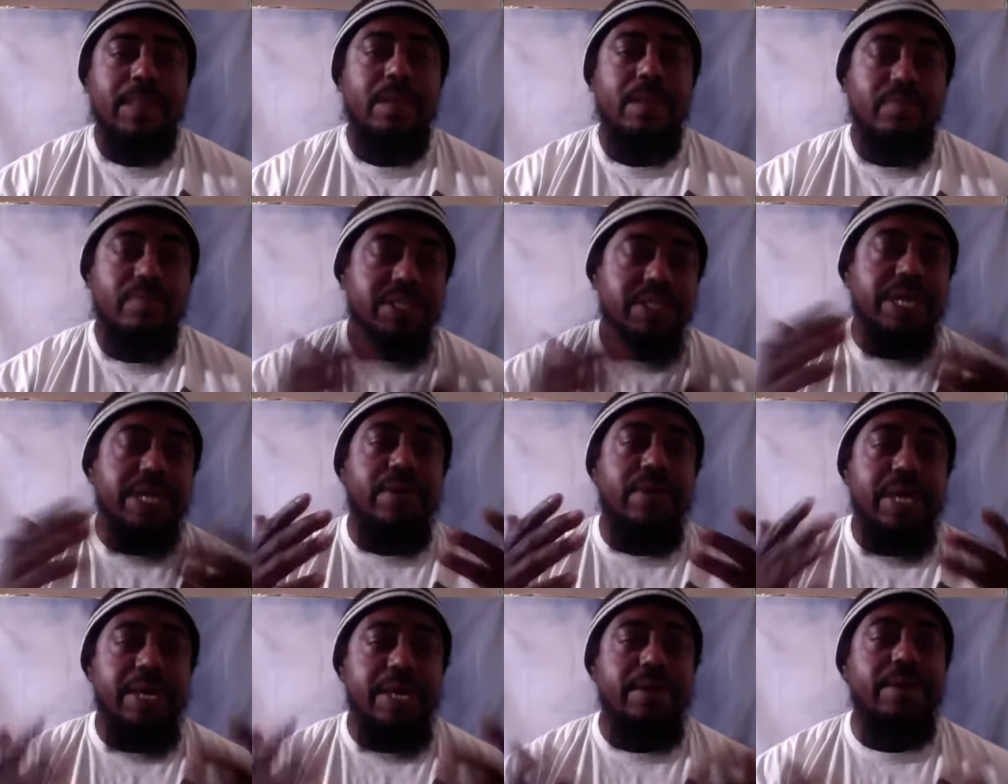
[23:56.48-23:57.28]
Still
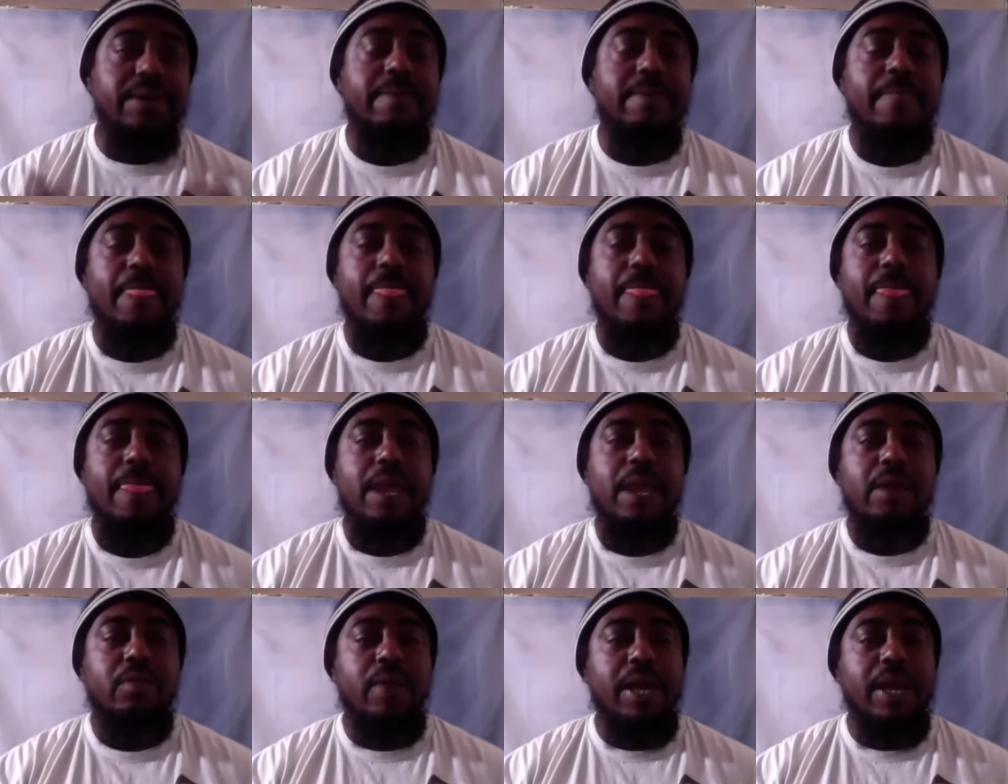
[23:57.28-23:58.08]
here,
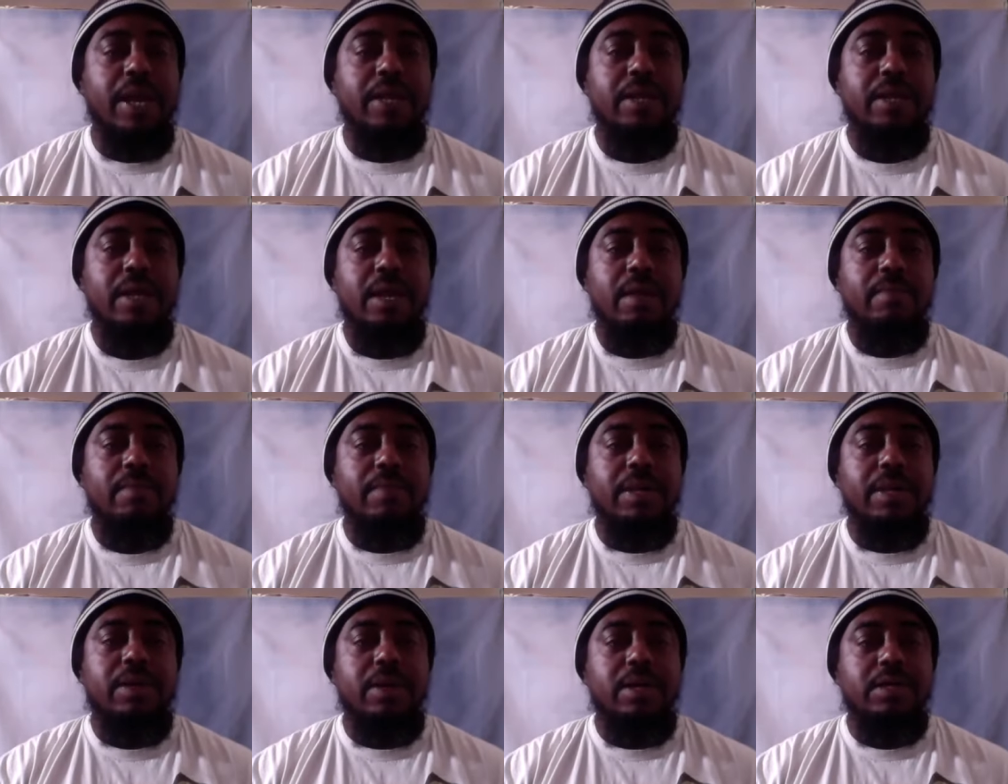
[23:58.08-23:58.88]
right?
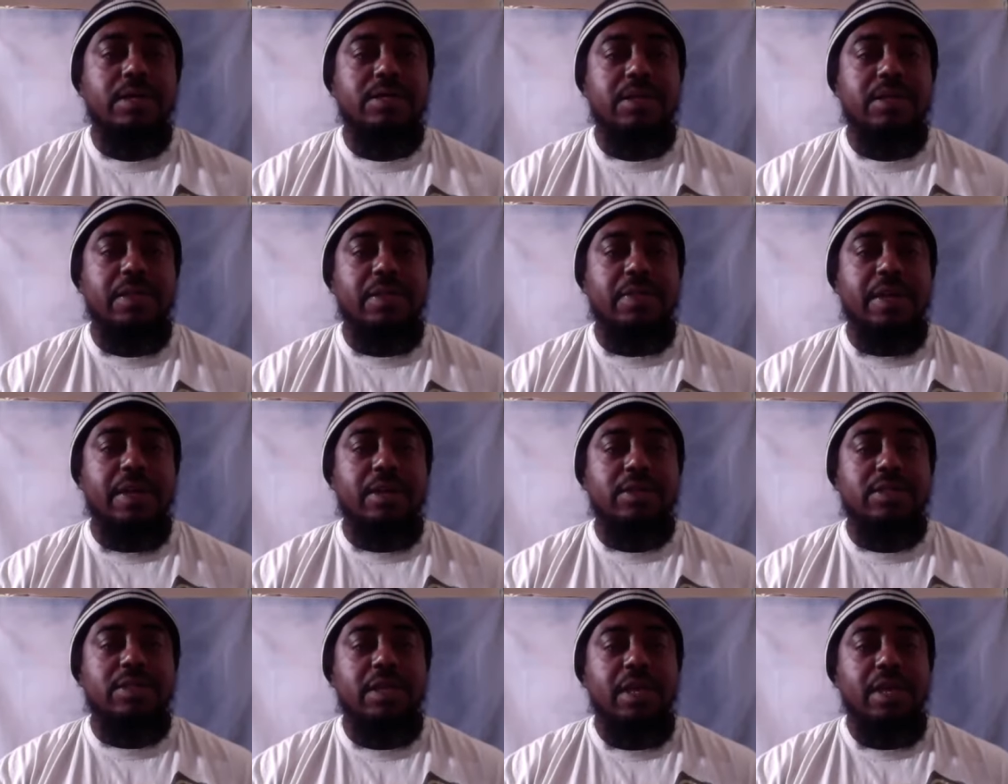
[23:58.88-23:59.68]
Because there's